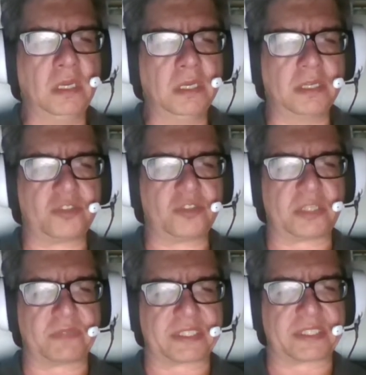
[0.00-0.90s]
She
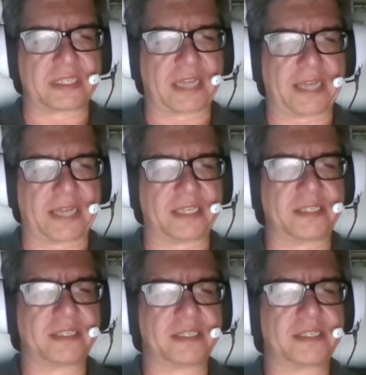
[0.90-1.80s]
was delighted.
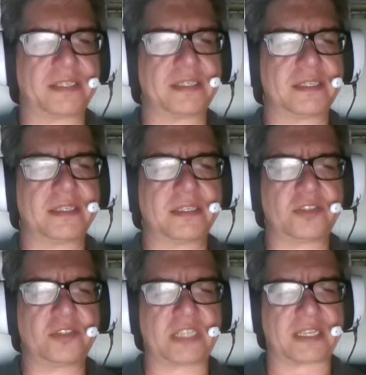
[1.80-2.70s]

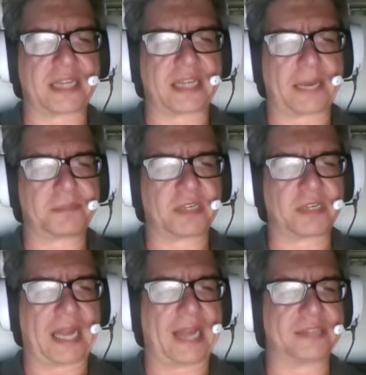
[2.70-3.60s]
She clapped her
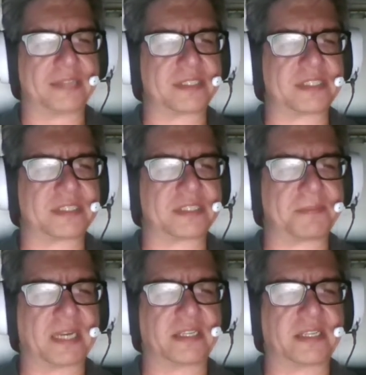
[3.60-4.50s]
hands and
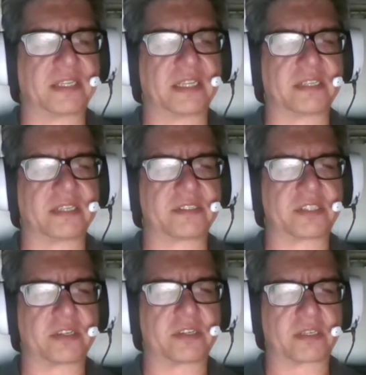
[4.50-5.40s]
spun in a little
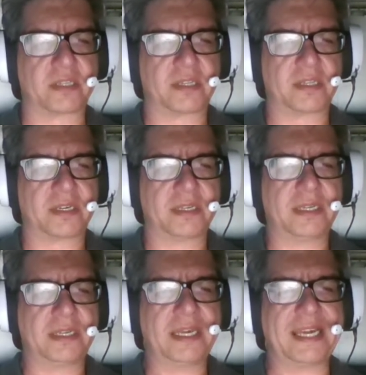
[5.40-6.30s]
circle.
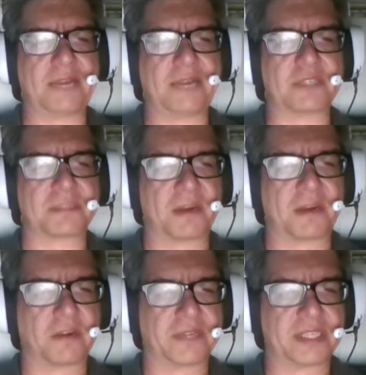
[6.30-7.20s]
He was
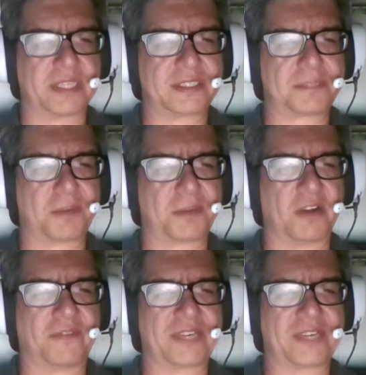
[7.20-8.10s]
marvelous,
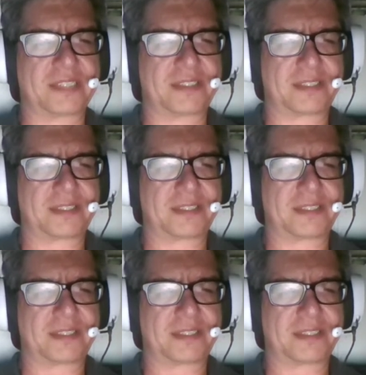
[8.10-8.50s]
perfect.